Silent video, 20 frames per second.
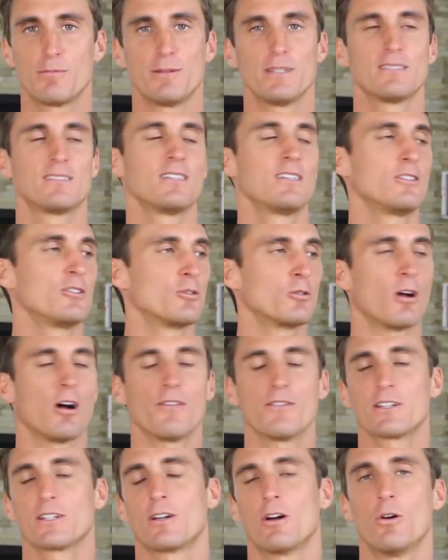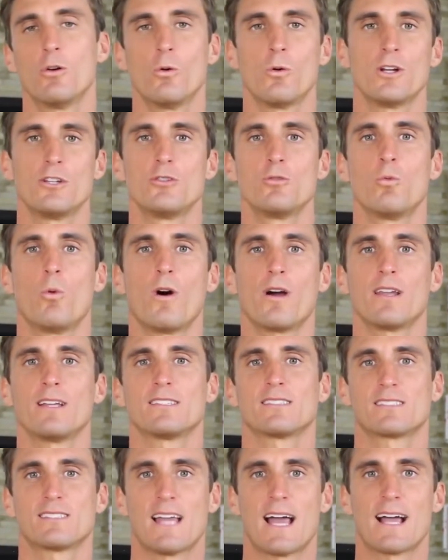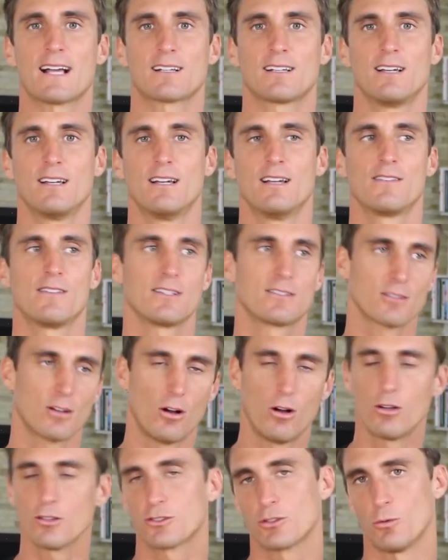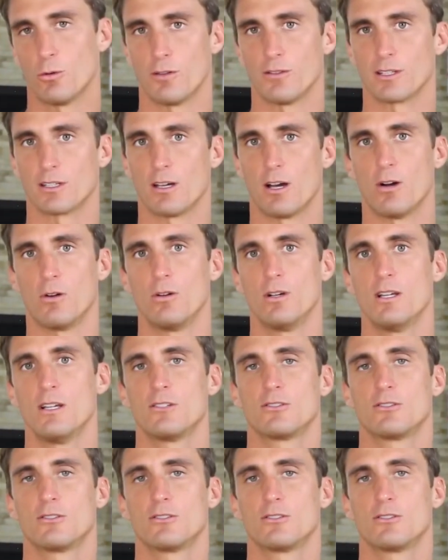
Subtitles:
busy, you're on the go, and you want a snack that's also on the go.